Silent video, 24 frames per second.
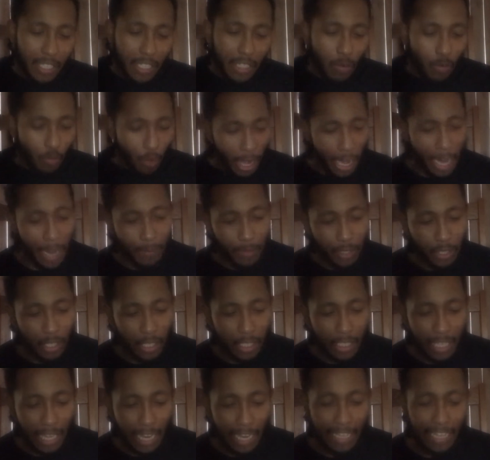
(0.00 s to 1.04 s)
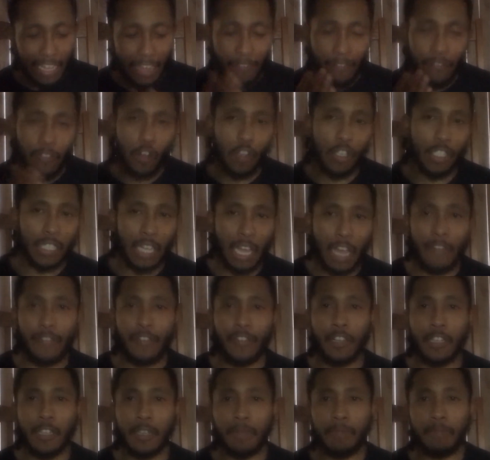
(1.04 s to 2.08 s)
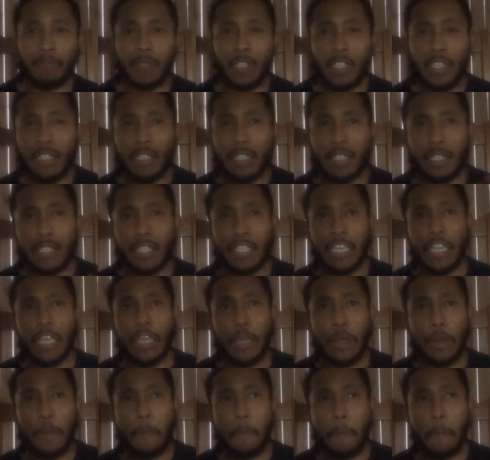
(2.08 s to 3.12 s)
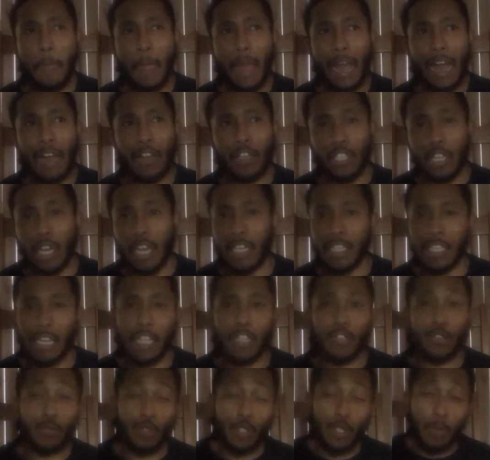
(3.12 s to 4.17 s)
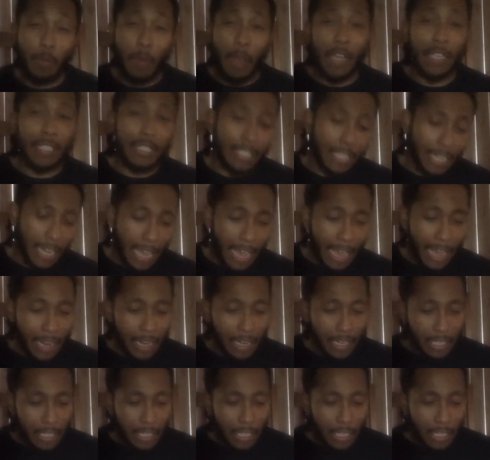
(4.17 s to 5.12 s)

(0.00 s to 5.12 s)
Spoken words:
The Rams looks like that first stop for him to see how Josh Allen's response to that.